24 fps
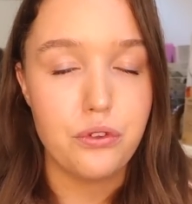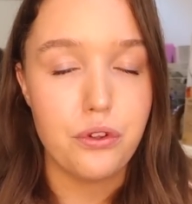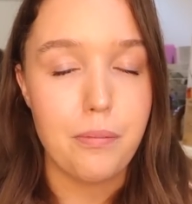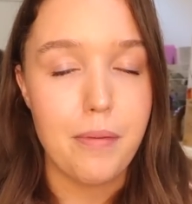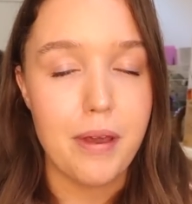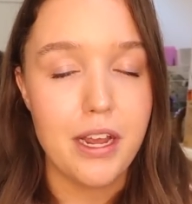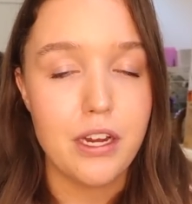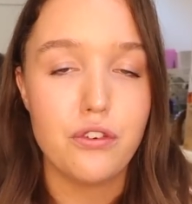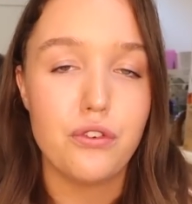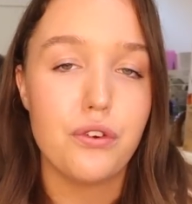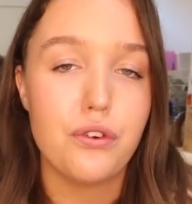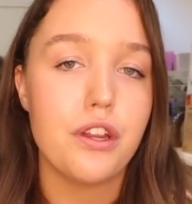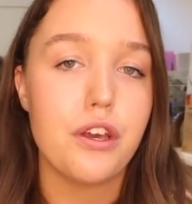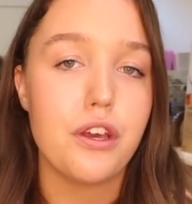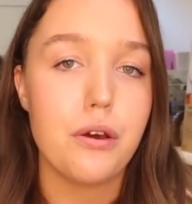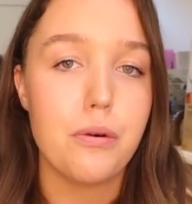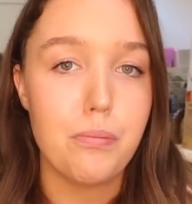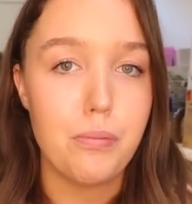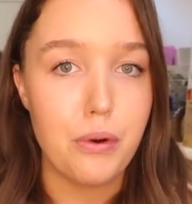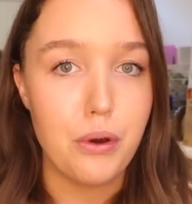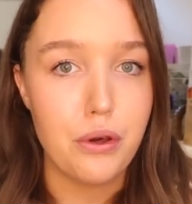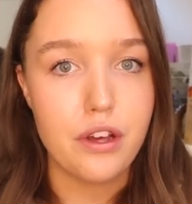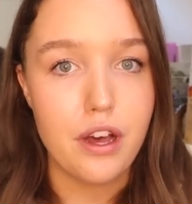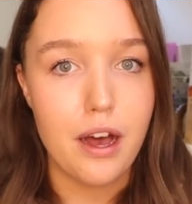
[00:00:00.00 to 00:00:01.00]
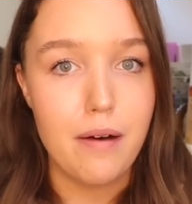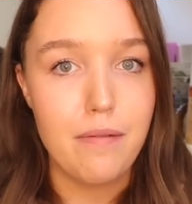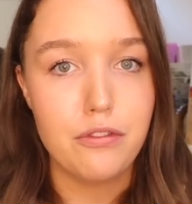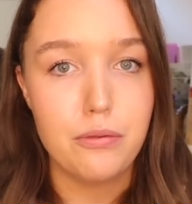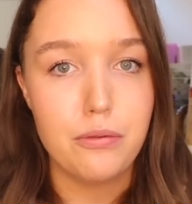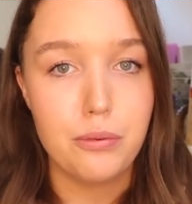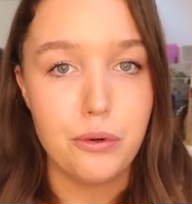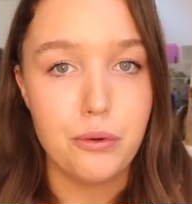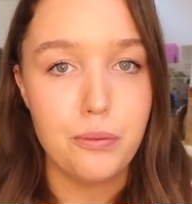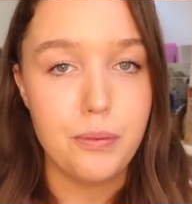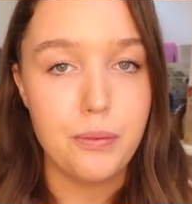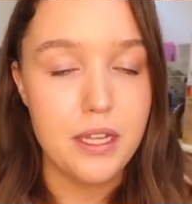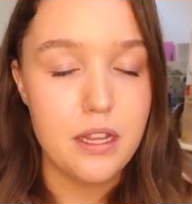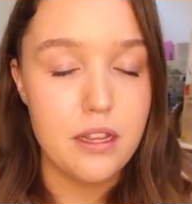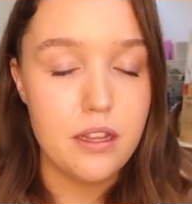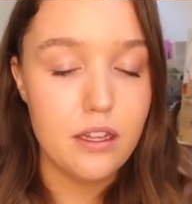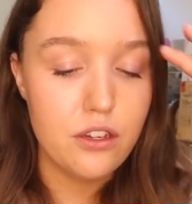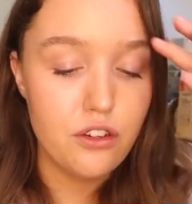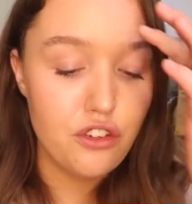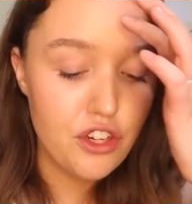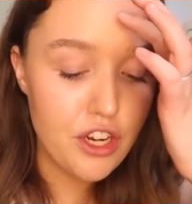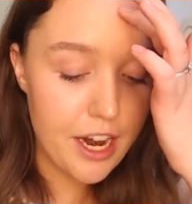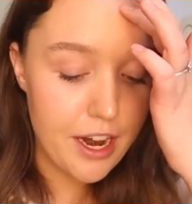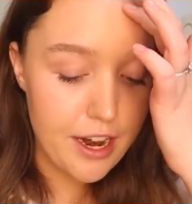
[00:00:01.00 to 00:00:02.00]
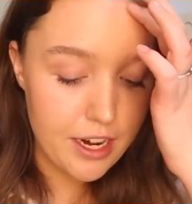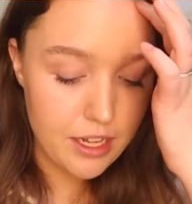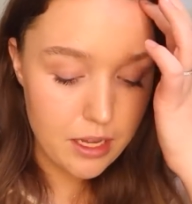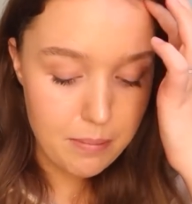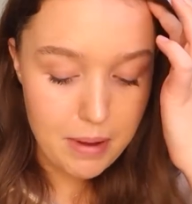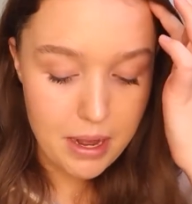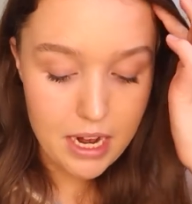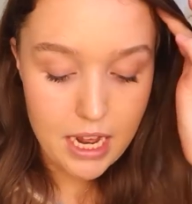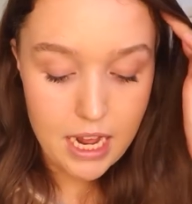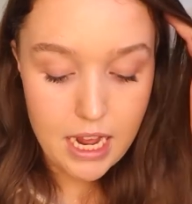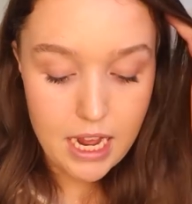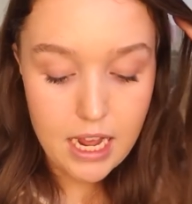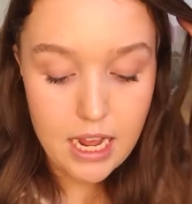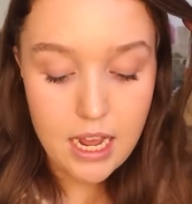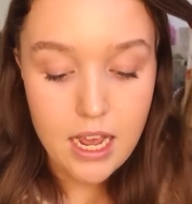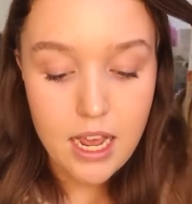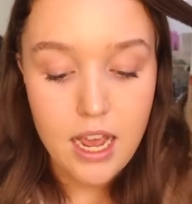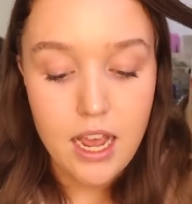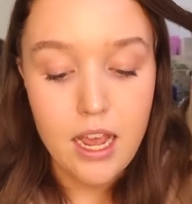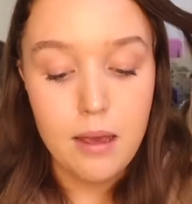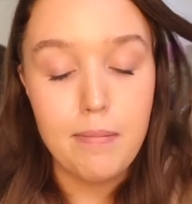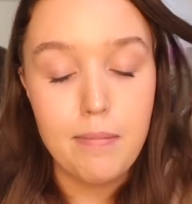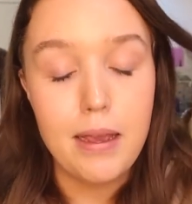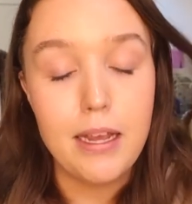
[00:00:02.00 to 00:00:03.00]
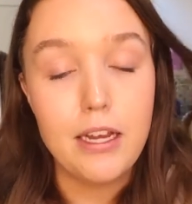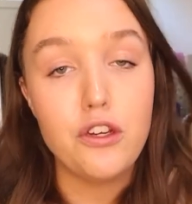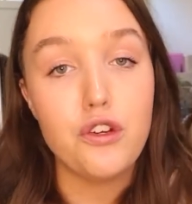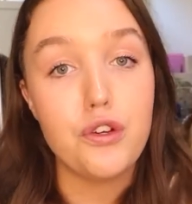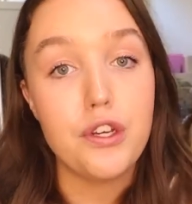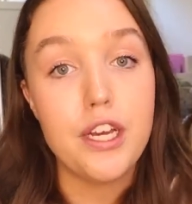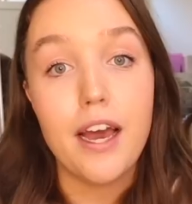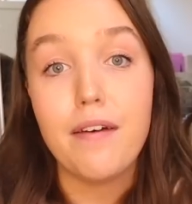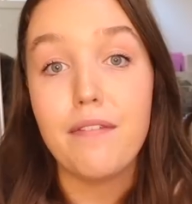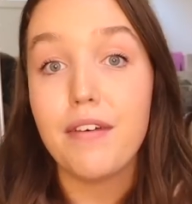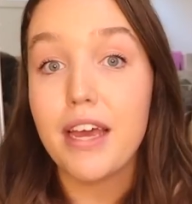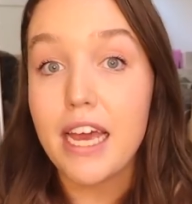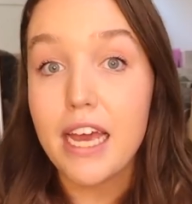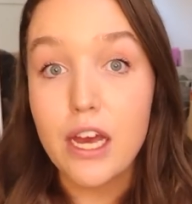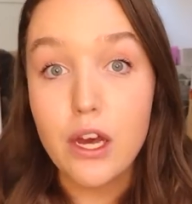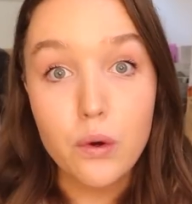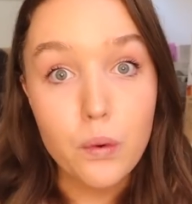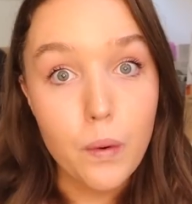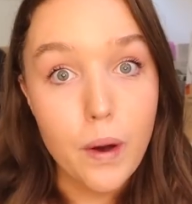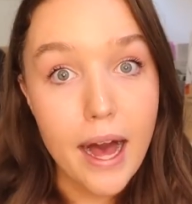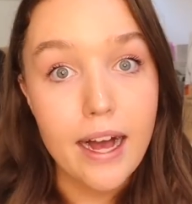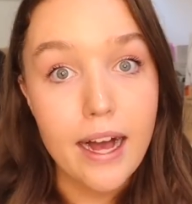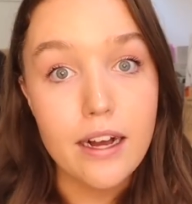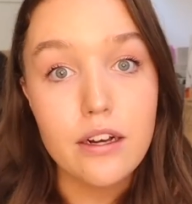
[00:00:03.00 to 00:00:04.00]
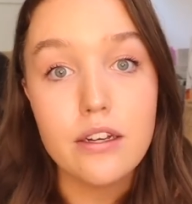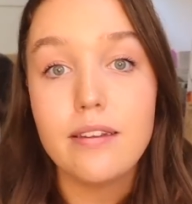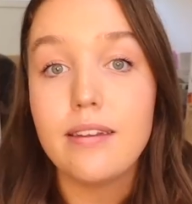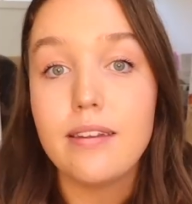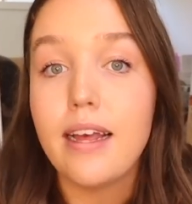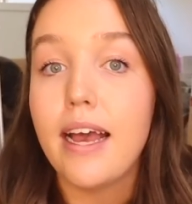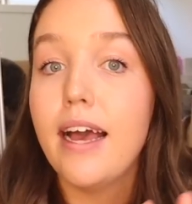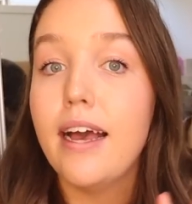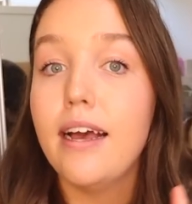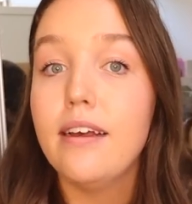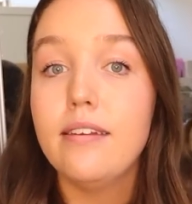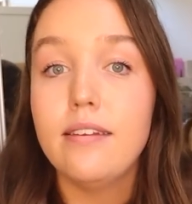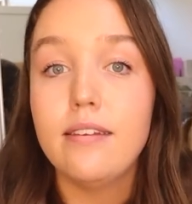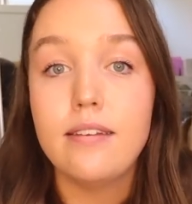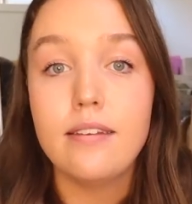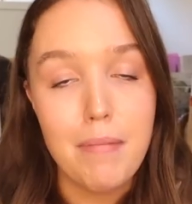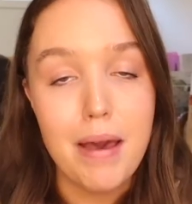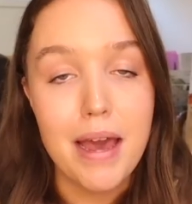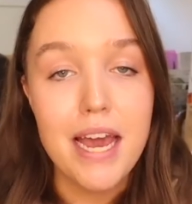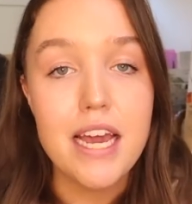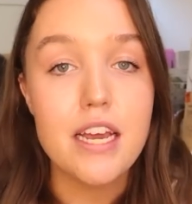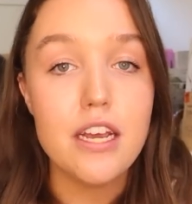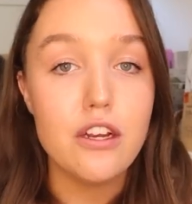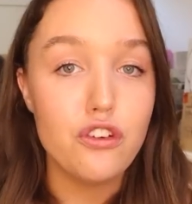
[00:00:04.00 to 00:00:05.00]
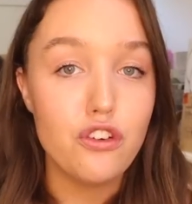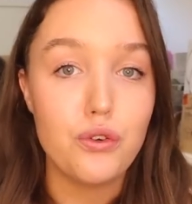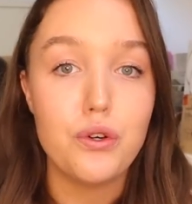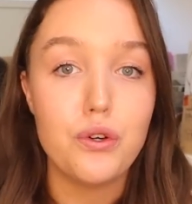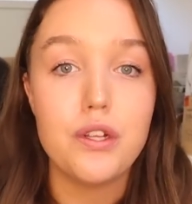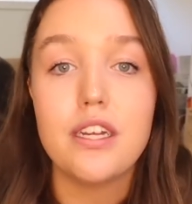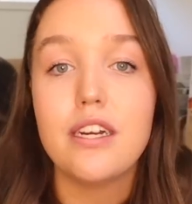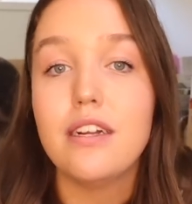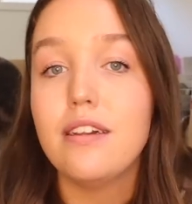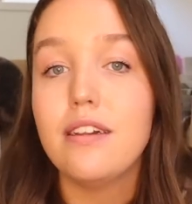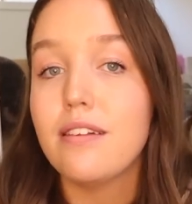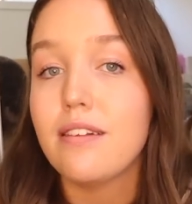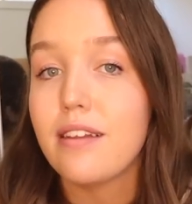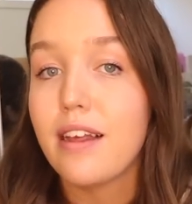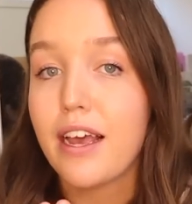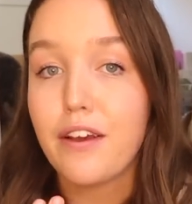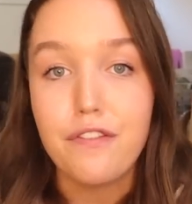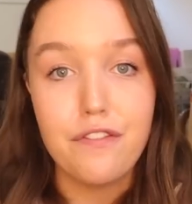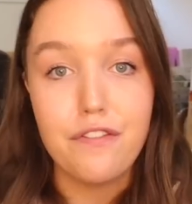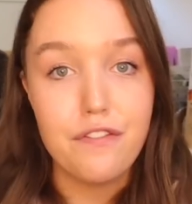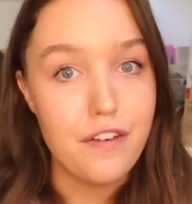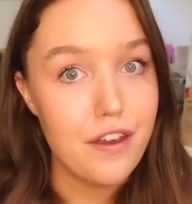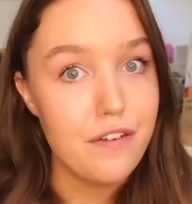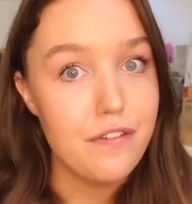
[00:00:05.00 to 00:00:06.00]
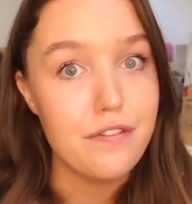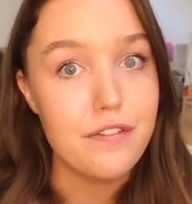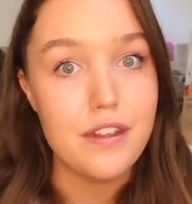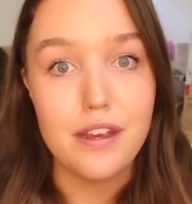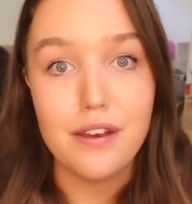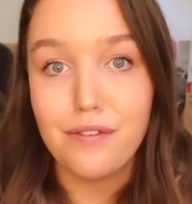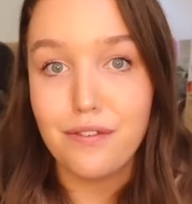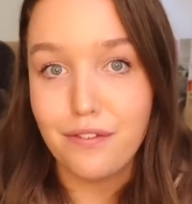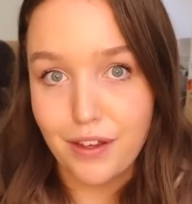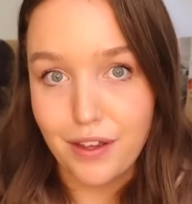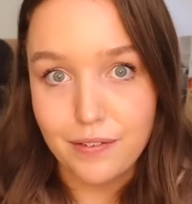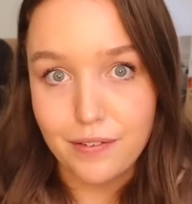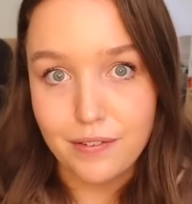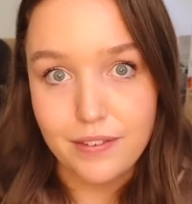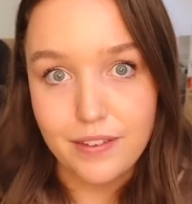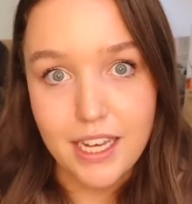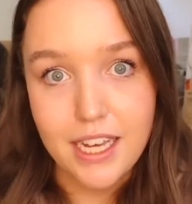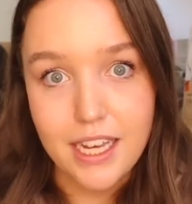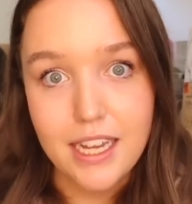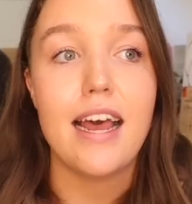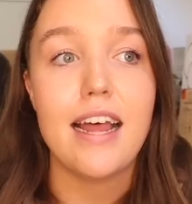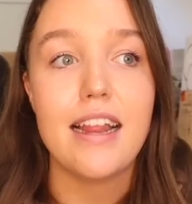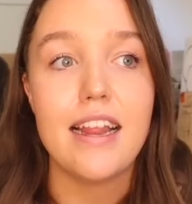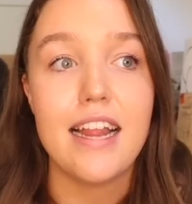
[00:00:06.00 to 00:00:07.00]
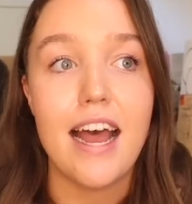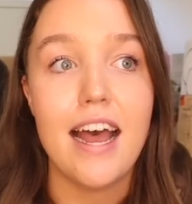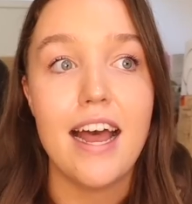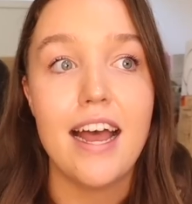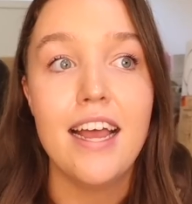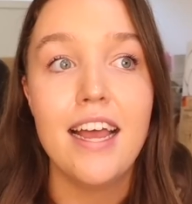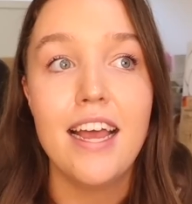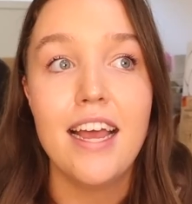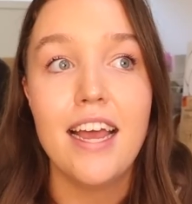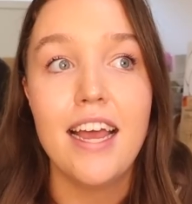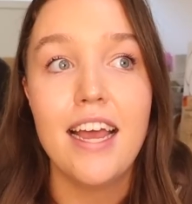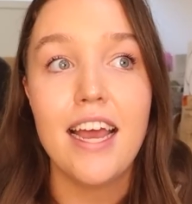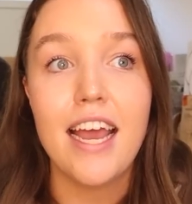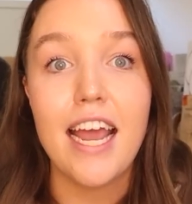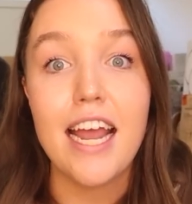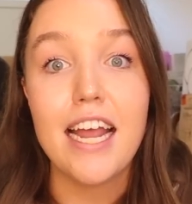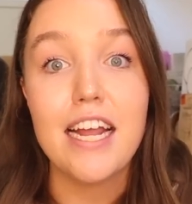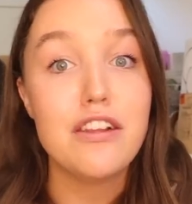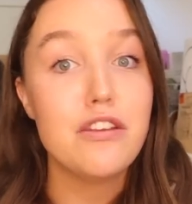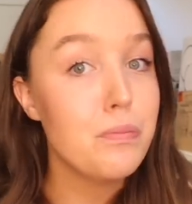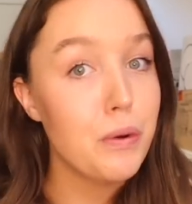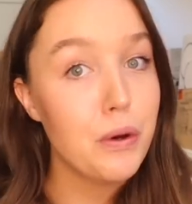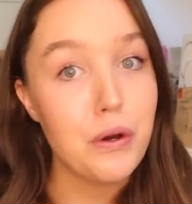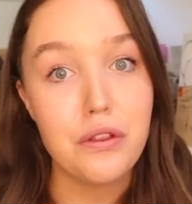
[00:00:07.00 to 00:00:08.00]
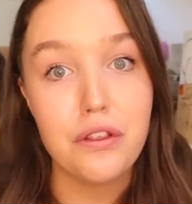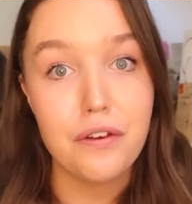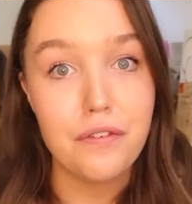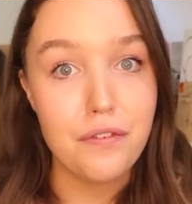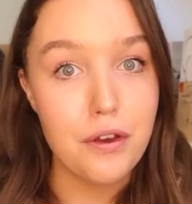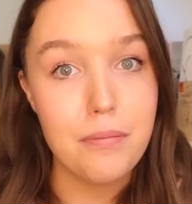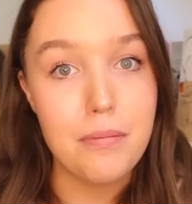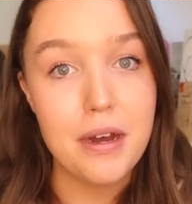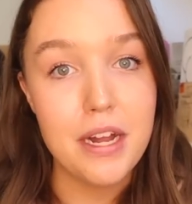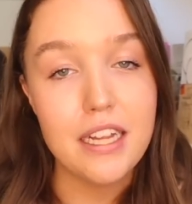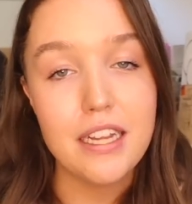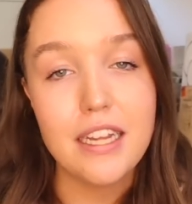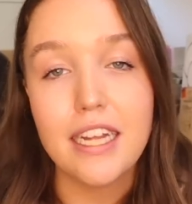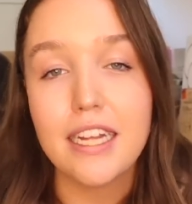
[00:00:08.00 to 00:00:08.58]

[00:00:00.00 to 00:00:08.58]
So making sure that you're both comfortable with sharing the money, make sure you have equal access, making sure that it's like 50-50 and that it's both of your money.